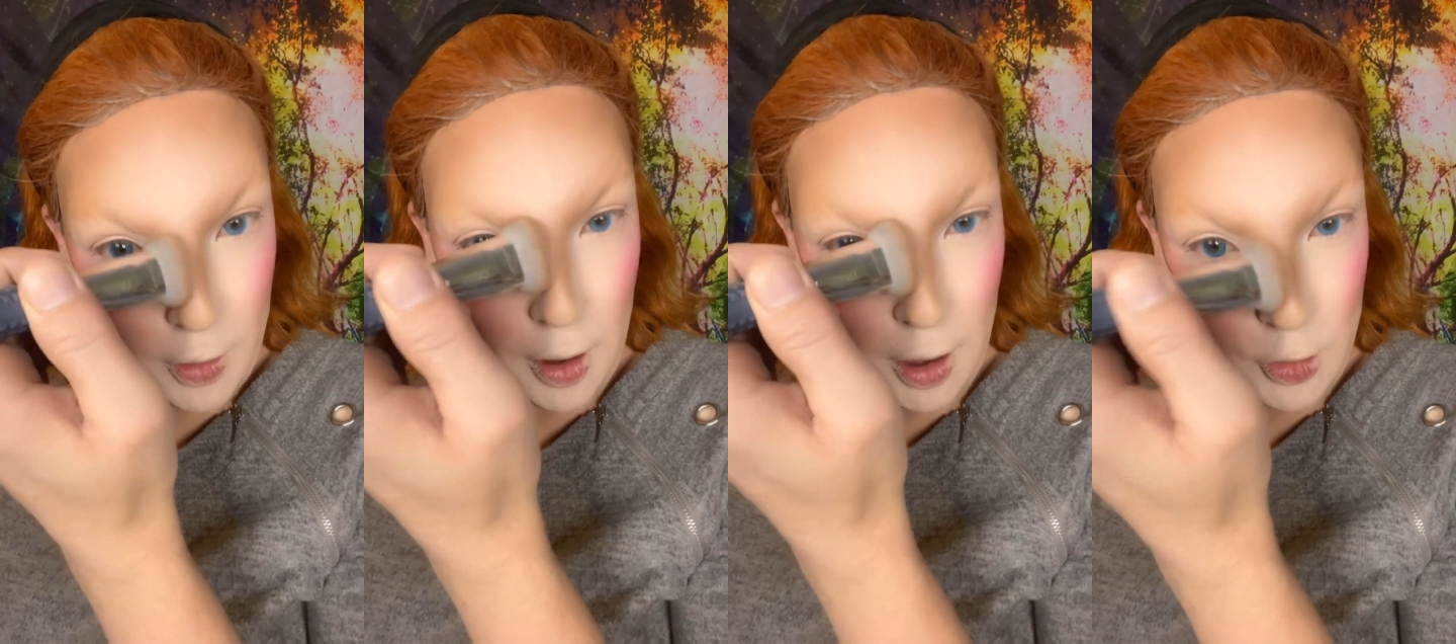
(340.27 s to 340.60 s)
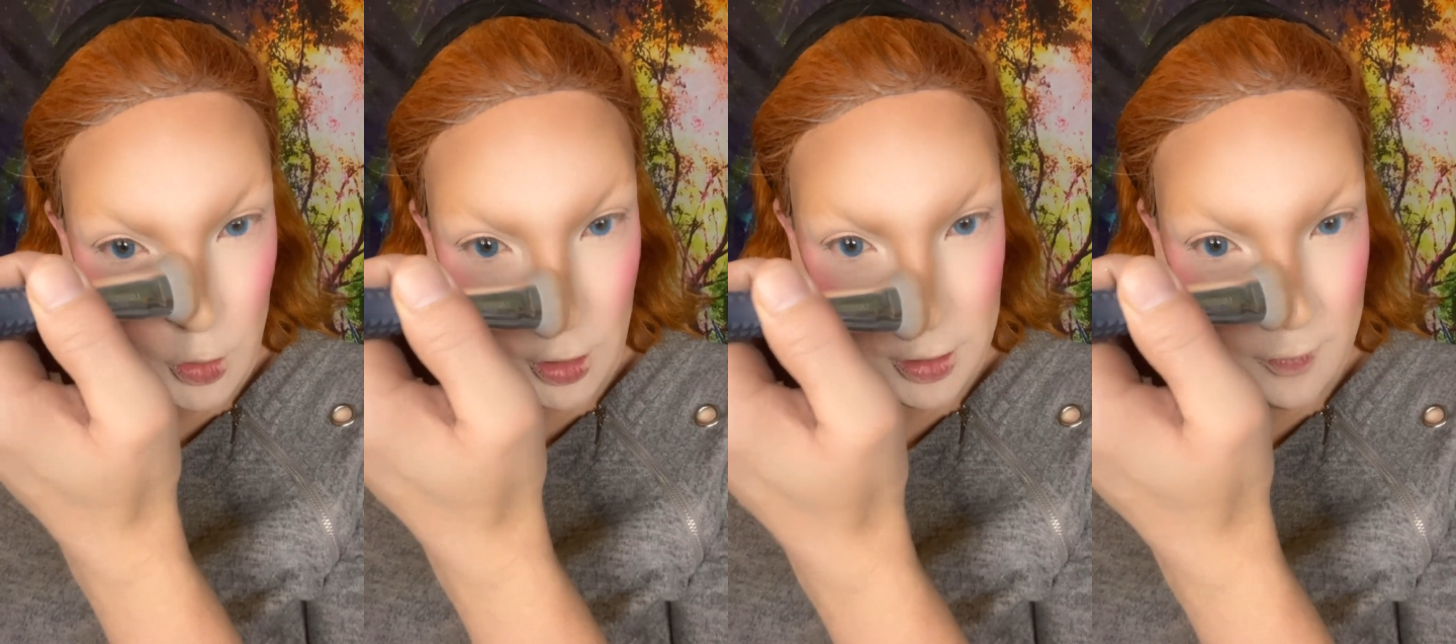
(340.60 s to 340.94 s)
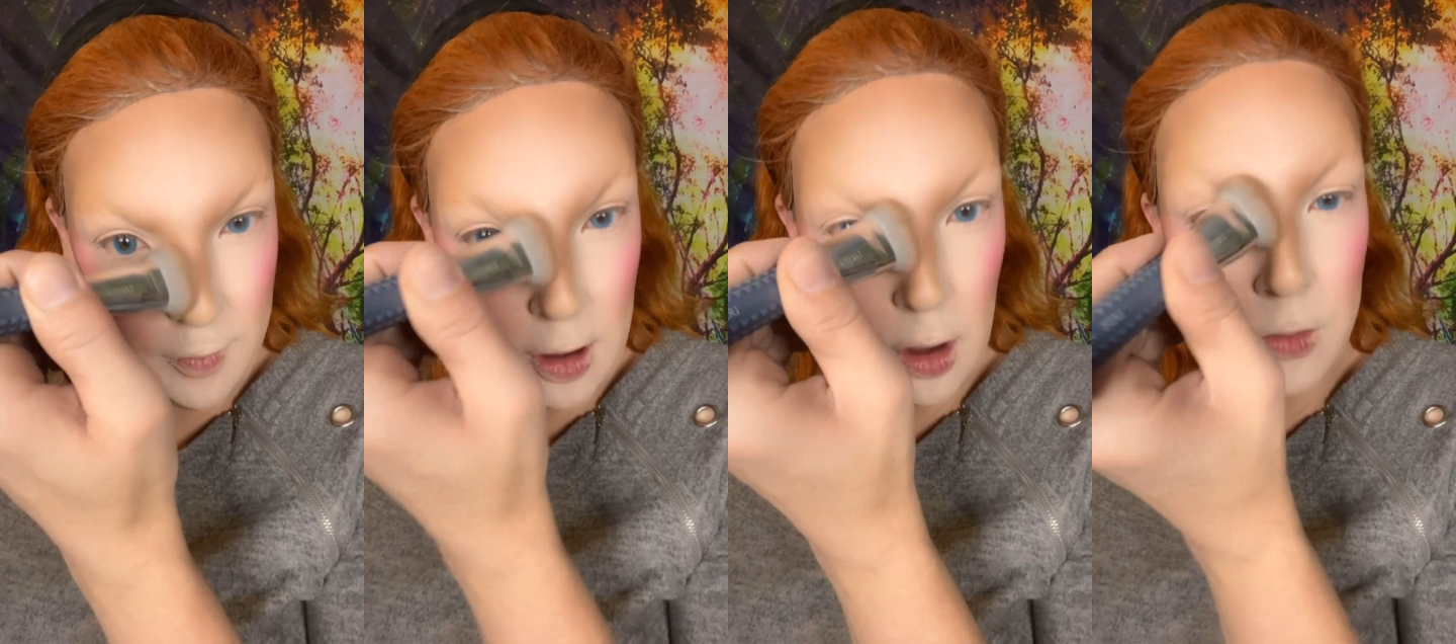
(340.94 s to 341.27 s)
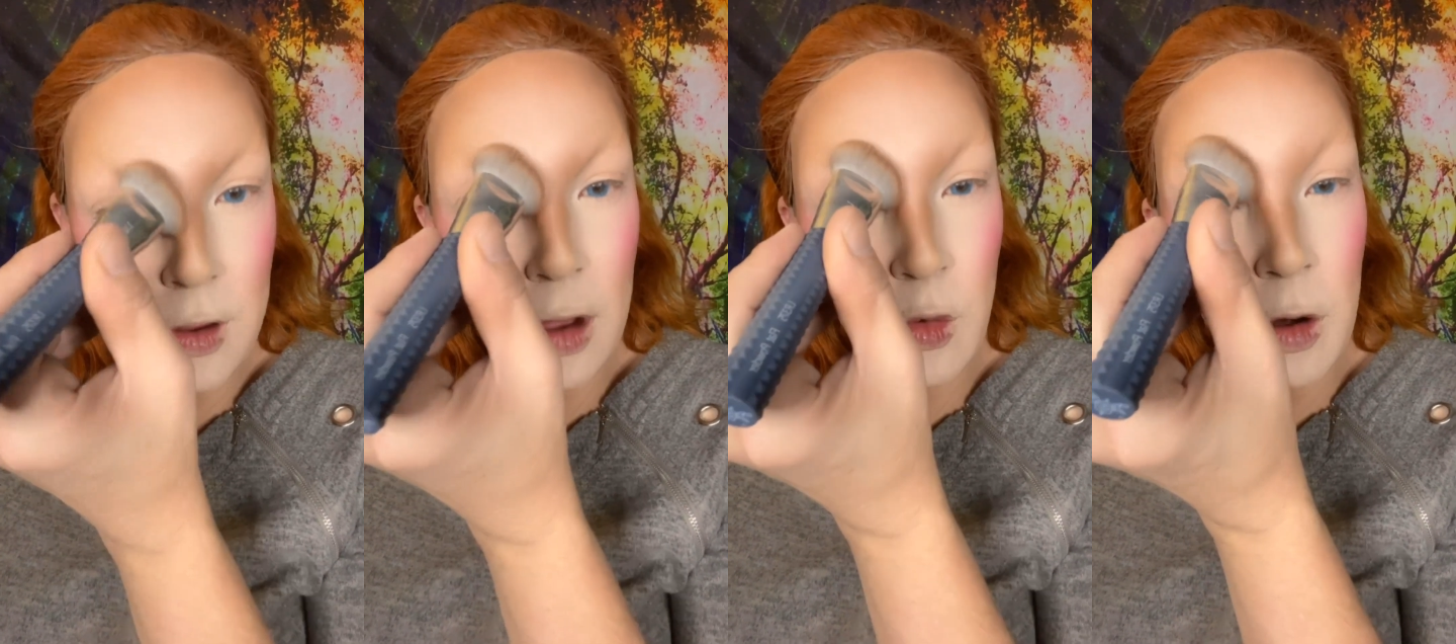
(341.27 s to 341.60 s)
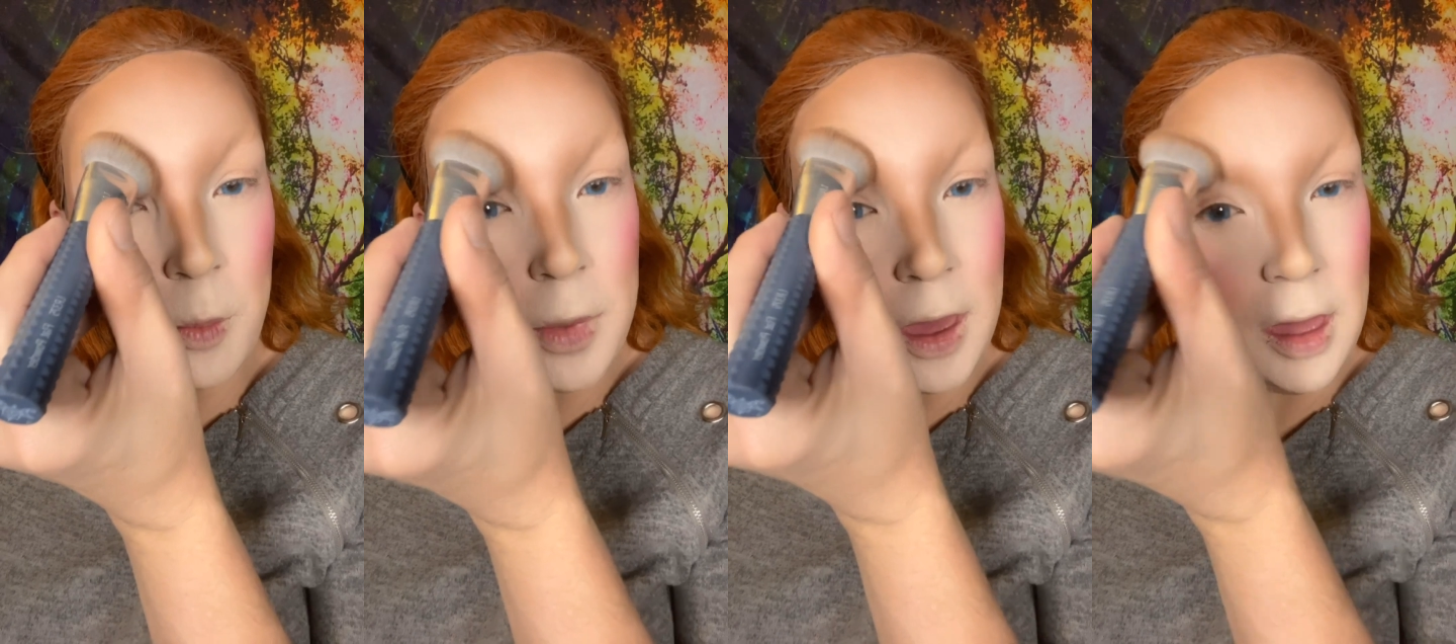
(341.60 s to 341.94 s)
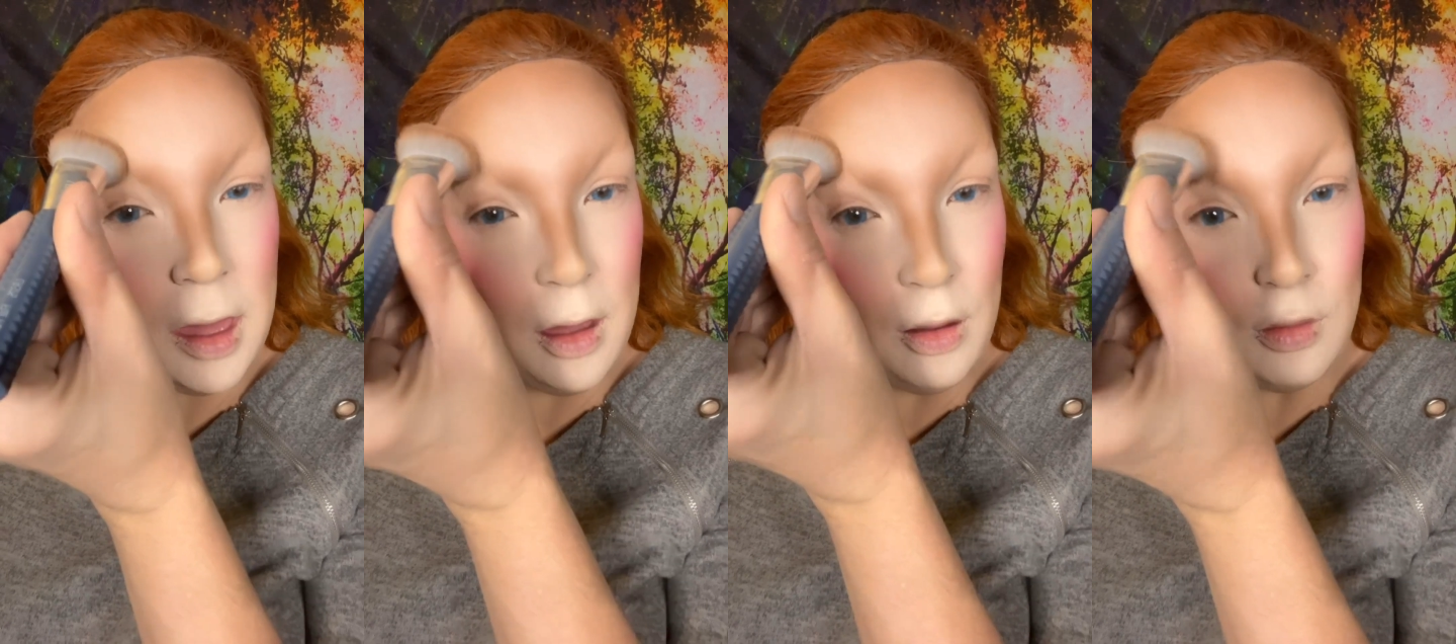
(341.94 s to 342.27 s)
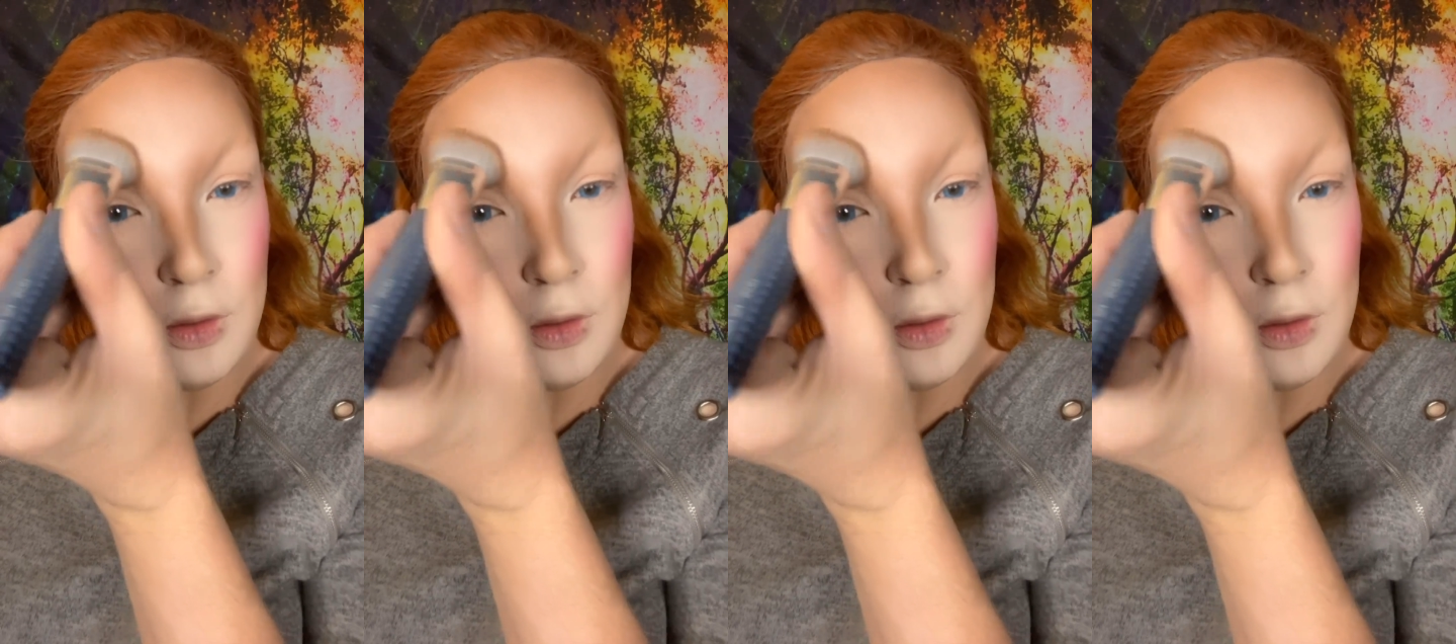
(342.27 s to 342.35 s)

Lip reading: contours of the nose contour to be.